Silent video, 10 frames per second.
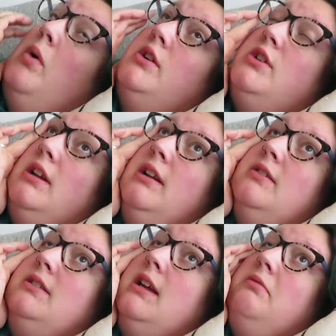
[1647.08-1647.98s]
I watched it and
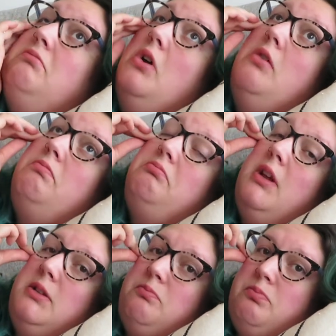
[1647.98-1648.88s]
I was like, oh,
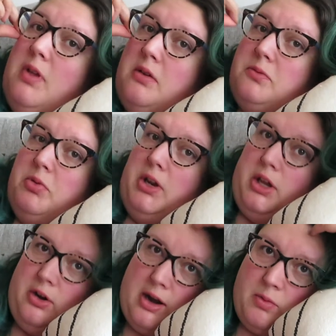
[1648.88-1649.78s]
that was pretty
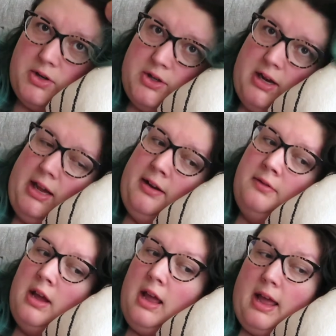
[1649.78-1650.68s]
cute. I'd watch that
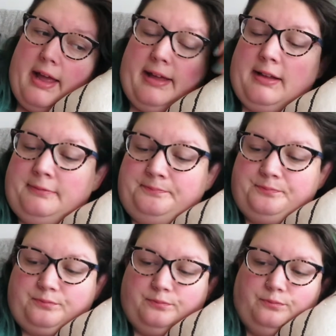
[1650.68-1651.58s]
again.
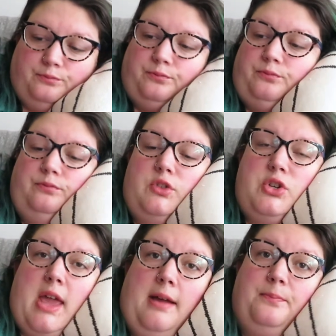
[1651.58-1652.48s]

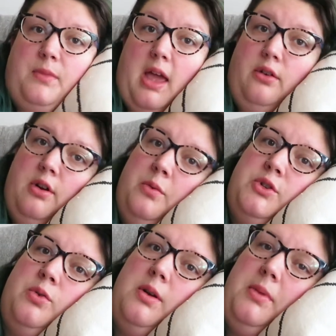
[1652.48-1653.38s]
So yeah, I don't know
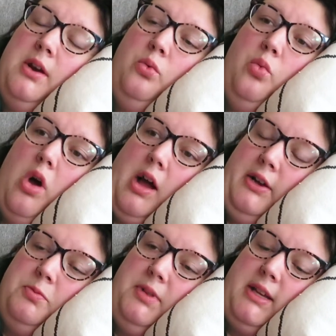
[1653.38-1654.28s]
which one I'm going to
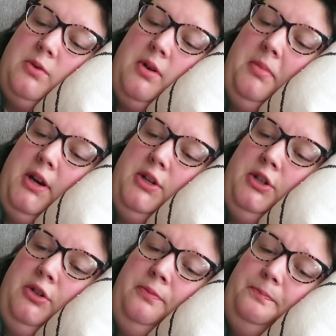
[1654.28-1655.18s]
watch, but that's what I'm going to
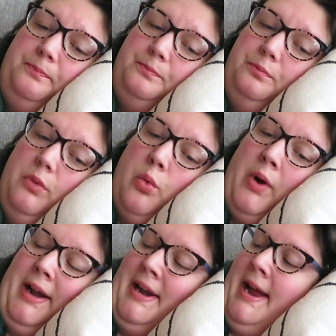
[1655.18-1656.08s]
do
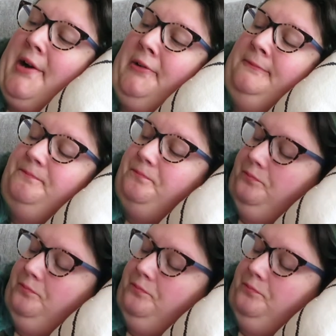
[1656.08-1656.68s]
right now.